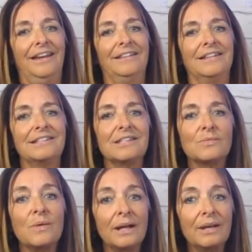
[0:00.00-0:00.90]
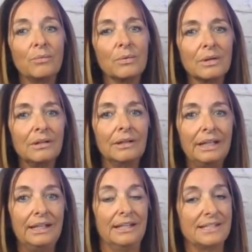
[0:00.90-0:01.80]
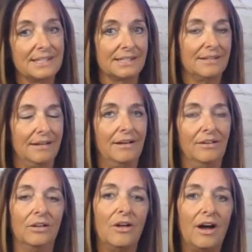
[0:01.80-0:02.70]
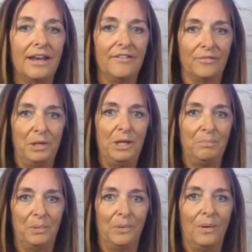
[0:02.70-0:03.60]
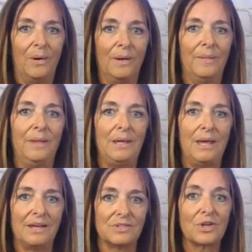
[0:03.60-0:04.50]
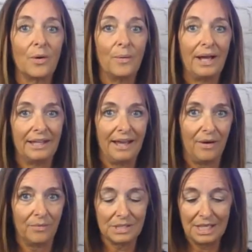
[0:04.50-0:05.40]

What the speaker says: and this is what really gets a lot of people on the escrow account.